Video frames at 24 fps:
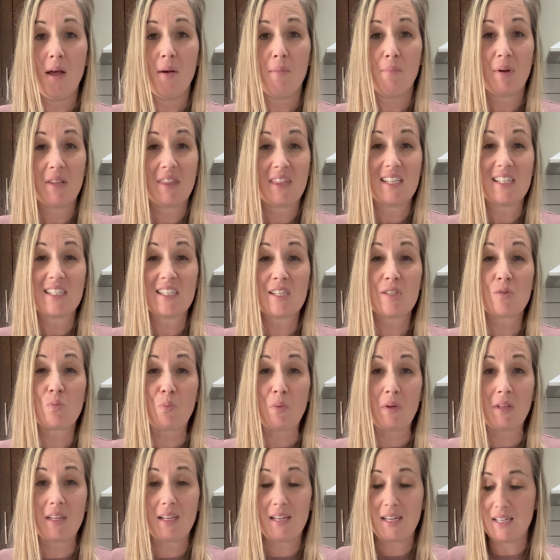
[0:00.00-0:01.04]
but this is
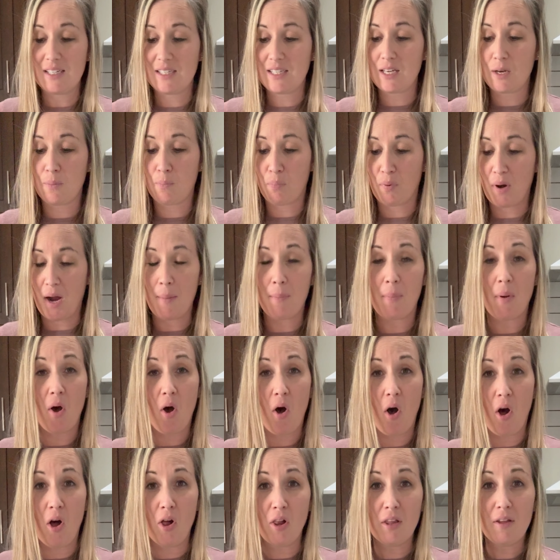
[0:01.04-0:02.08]
really easy to prep
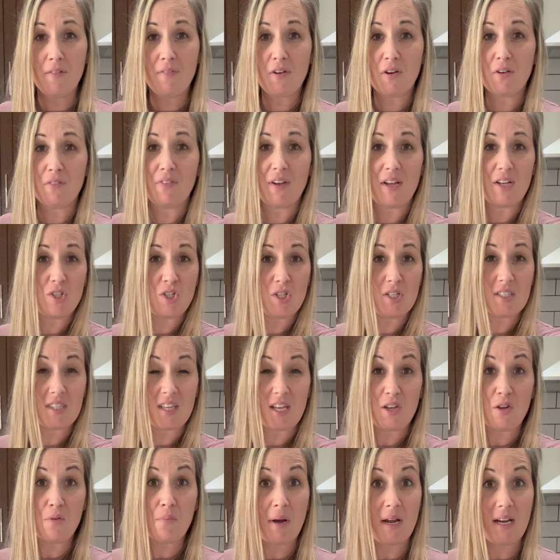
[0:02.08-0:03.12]
all of your veggies that
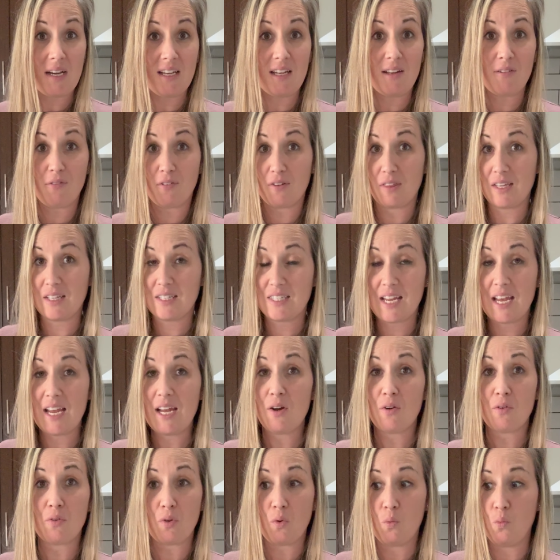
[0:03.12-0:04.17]
you might need for the day
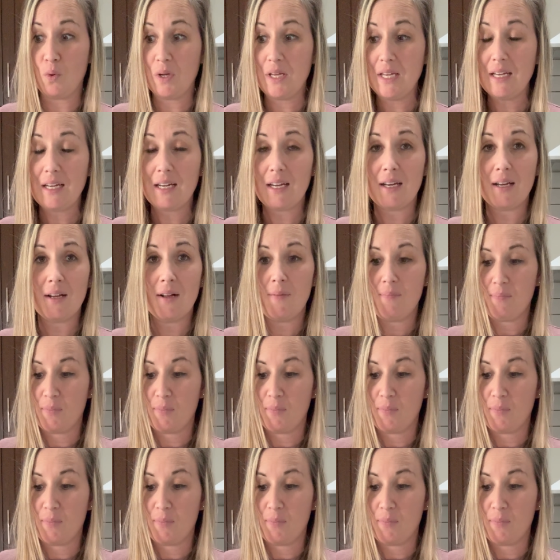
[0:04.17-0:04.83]
or the week,